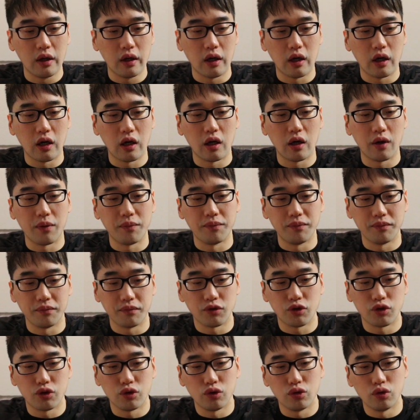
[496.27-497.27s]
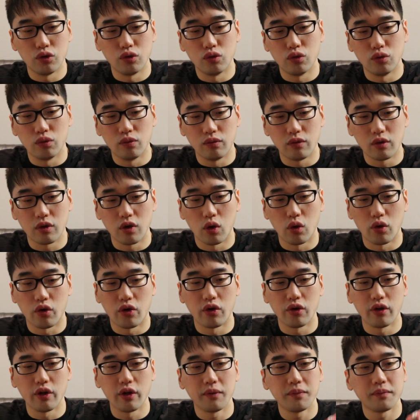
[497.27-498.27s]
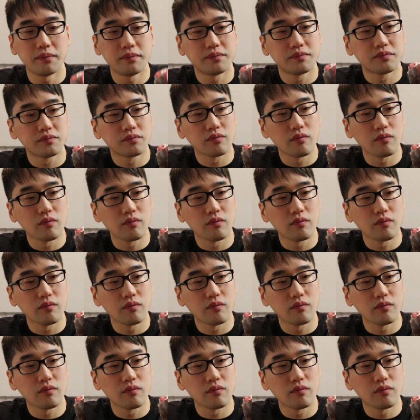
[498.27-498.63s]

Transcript: to go early.